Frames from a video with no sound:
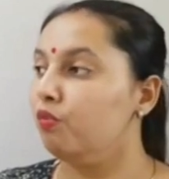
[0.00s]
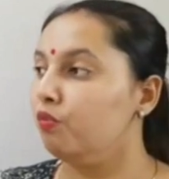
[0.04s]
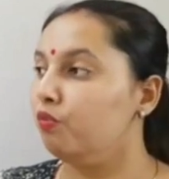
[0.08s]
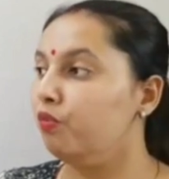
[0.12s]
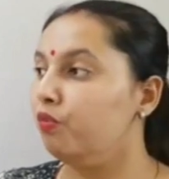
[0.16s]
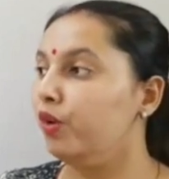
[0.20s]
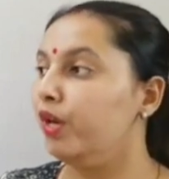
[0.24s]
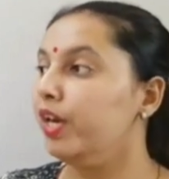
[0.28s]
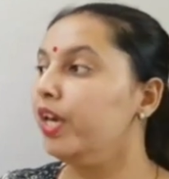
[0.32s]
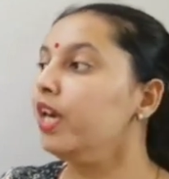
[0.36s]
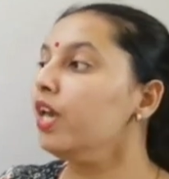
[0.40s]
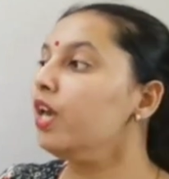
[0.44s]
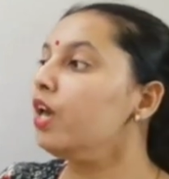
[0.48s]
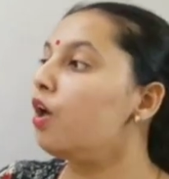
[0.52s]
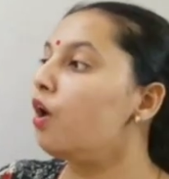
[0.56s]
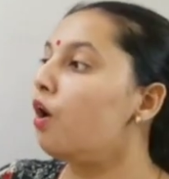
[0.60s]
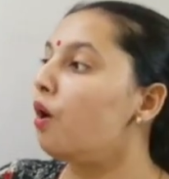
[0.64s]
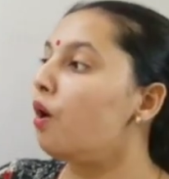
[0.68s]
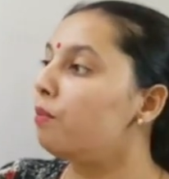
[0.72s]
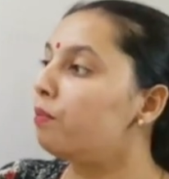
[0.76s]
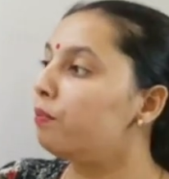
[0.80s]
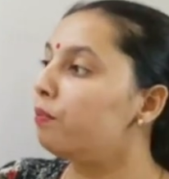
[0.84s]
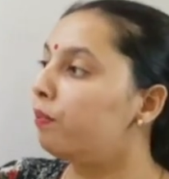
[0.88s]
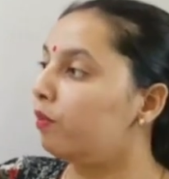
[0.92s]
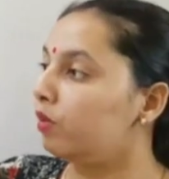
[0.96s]
We
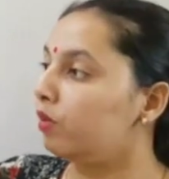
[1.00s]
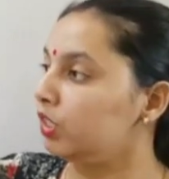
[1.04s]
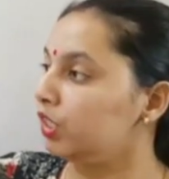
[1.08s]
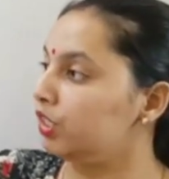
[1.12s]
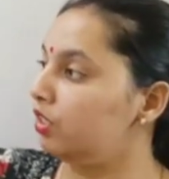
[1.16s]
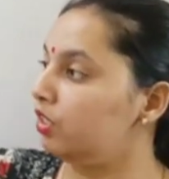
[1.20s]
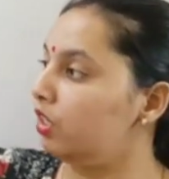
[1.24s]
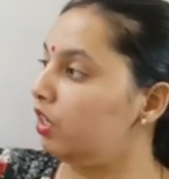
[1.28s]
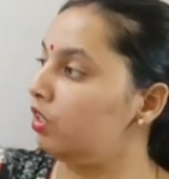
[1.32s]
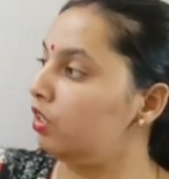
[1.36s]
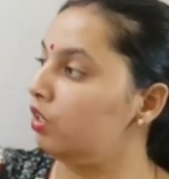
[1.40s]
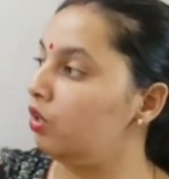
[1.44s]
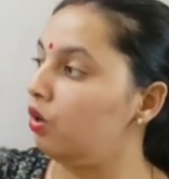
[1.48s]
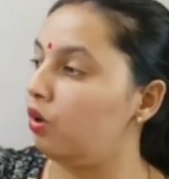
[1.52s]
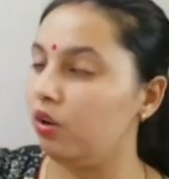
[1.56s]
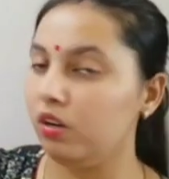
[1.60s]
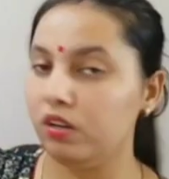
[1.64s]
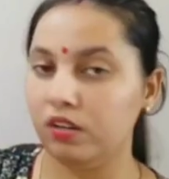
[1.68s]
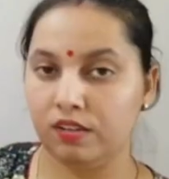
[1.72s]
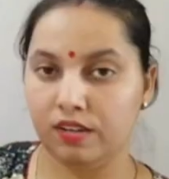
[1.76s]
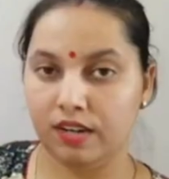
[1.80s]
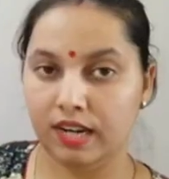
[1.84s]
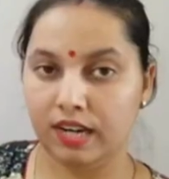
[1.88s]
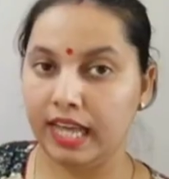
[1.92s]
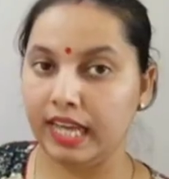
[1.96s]
push the
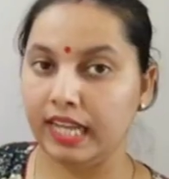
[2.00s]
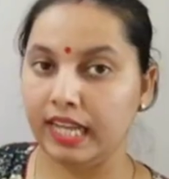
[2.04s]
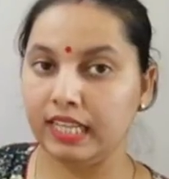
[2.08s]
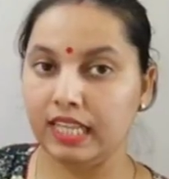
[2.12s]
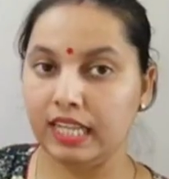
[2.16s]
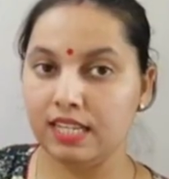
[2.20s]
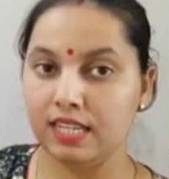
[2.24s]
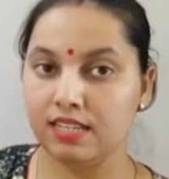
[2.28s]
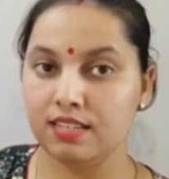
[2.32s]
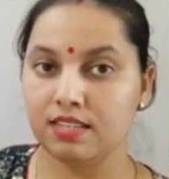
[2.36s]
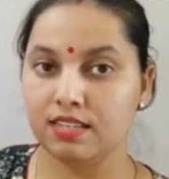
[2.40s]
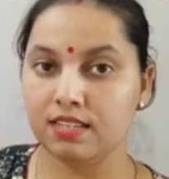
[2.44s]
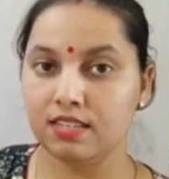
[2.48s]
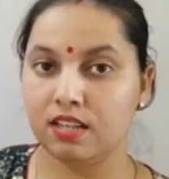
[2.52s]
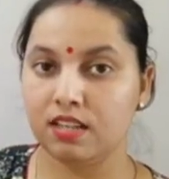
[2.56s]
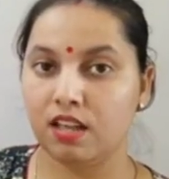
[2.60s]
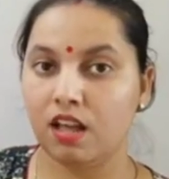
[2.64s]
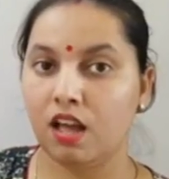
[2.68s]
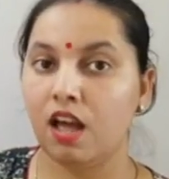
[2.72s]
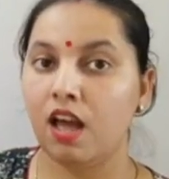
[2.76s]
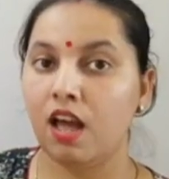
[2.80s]
door like this.